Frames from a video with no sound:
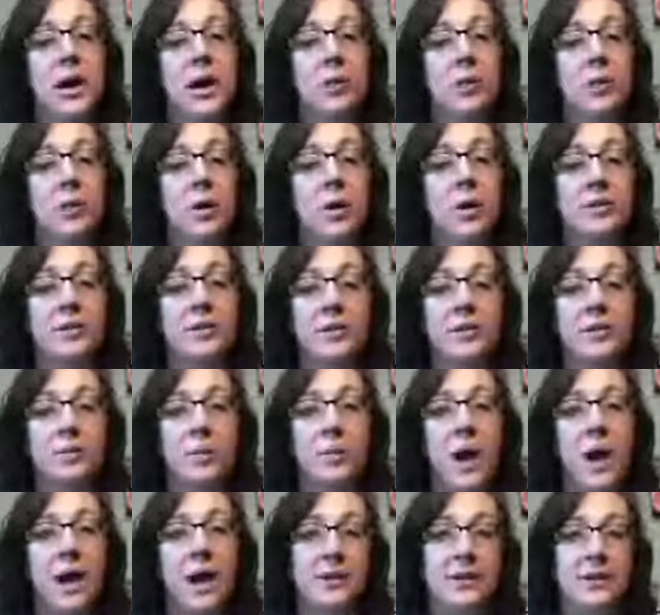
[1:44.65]
What are
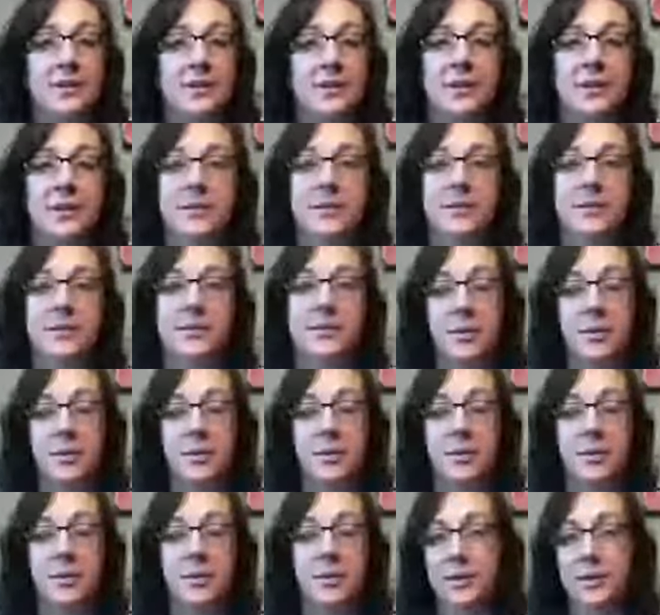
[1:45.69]
some practices that could
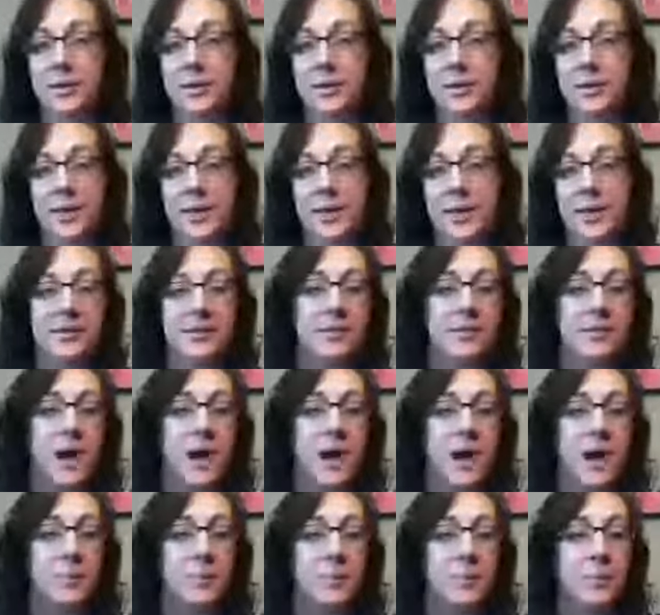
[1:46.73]
be put into place
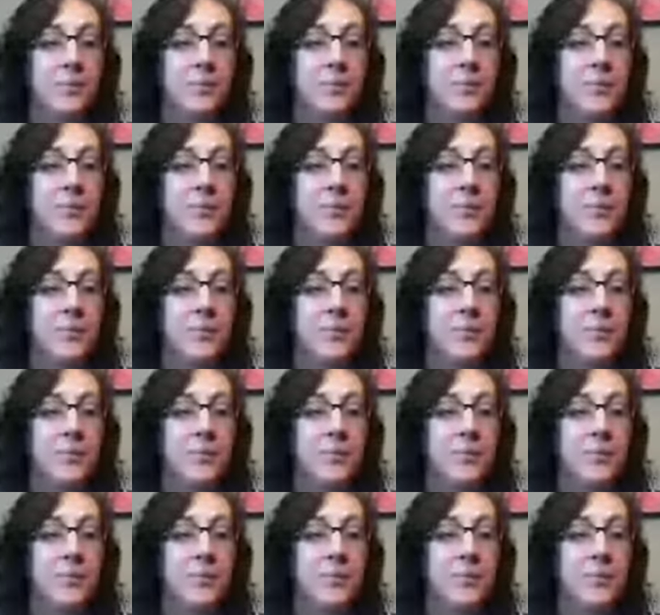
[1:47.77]
to help